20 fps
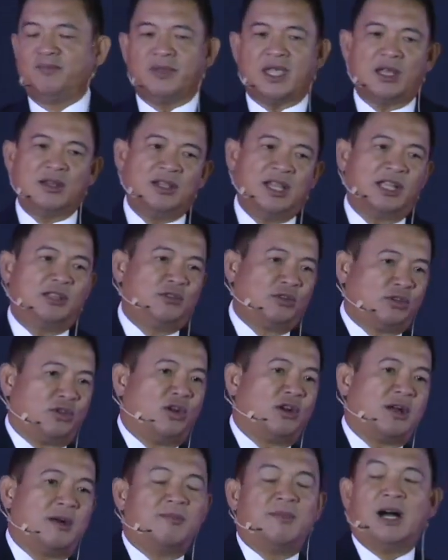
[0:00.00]
I'd like to
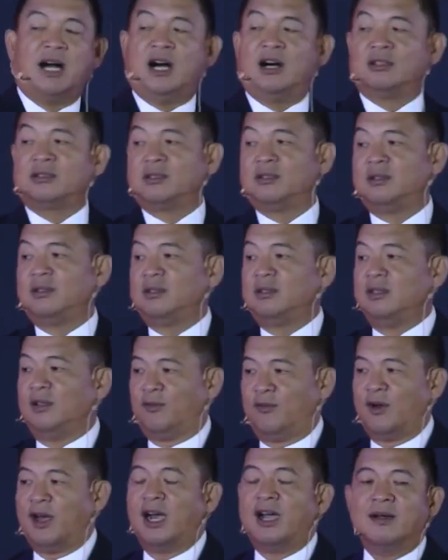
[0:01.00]
talk about the
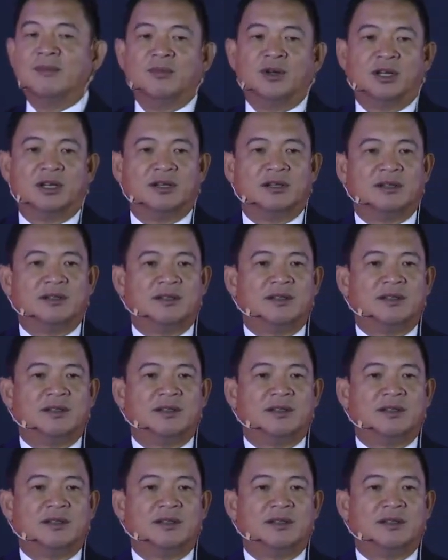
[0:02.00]
farmer.